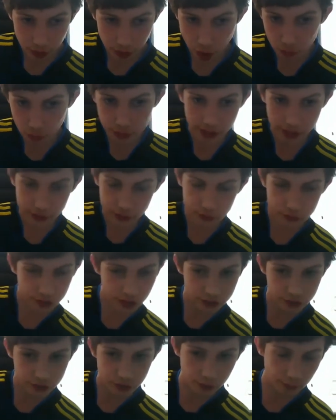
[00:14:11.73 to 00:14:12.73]
Oh yeah, you
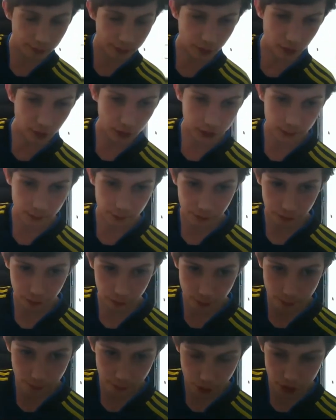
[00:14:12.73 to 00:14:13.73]
said you'd be looking
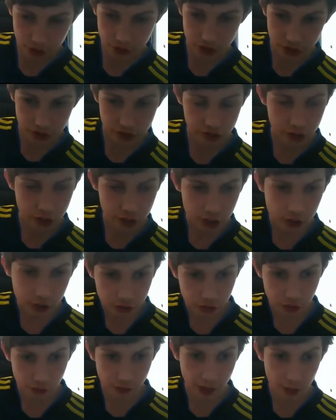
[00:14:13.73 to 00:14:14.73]
for a British
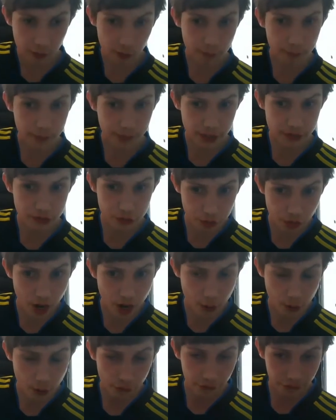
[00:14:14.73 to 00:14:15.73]
so that would be
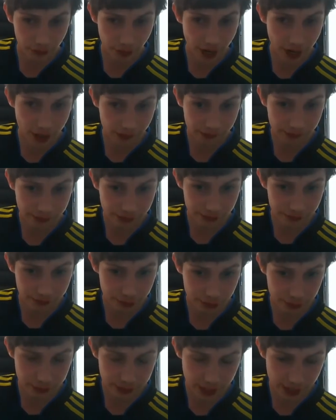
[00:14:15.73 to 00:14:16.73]
12 rounds if
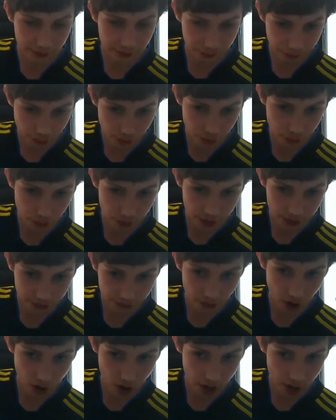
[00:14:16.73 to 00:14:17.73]
you get through this
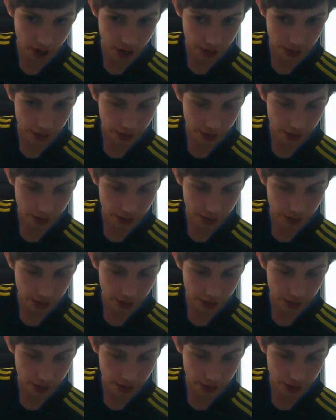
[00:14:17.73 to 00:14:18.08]
fight.